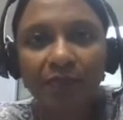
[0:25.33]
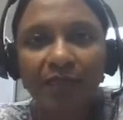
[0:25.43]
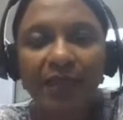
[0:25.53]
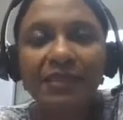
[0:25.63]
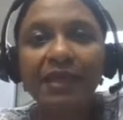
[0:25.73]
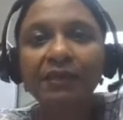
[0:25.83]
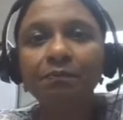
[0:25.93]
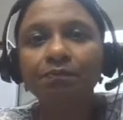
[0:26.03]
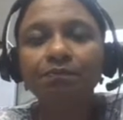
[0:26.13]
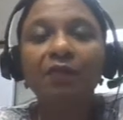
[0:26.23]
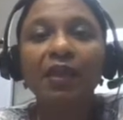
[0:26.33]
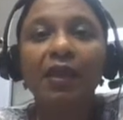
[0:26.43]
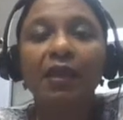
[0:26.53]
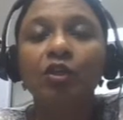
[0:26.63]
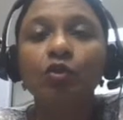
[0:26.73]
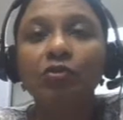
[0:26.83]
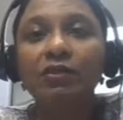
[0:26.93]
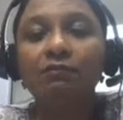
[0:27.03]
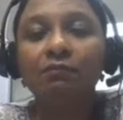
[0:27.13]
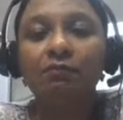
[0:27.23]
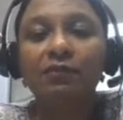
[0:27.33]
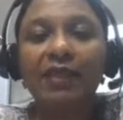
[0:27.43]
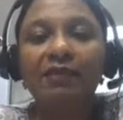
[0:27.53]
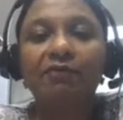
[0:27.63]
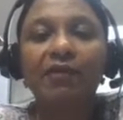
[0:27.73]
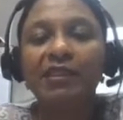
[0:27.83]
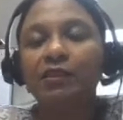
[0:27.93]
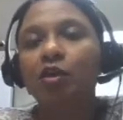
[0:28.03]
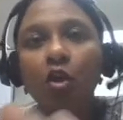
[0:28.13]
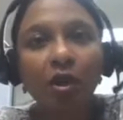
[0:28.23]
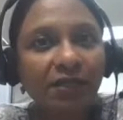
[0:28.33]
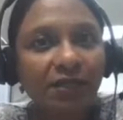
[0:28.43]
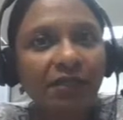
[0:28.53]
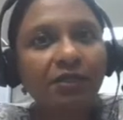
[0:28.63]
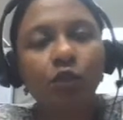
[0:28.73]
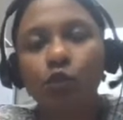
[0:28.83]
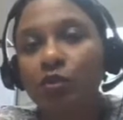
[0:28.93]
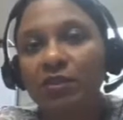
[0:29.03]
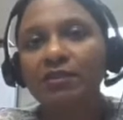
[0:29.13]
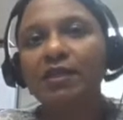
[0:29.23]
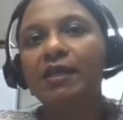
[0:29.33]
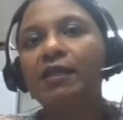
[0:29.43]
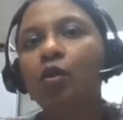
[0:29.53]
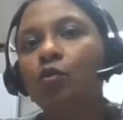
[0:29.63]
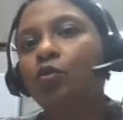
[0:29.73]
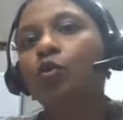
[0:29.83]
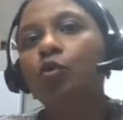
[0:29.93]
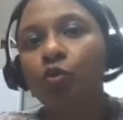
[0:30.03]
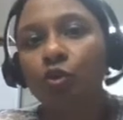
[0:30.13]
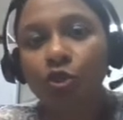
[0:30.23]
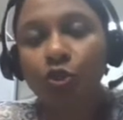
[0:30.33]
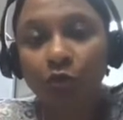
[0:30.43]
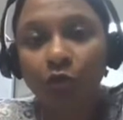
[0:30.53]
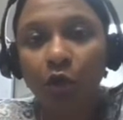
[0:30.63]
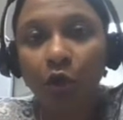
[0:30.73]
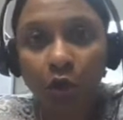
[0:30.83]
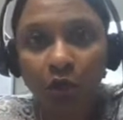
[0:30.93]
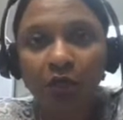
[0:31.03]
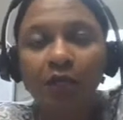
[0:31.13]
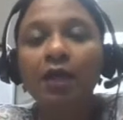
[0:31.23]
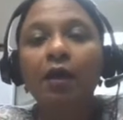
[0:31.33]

And then you then find the content, you design how the course should look,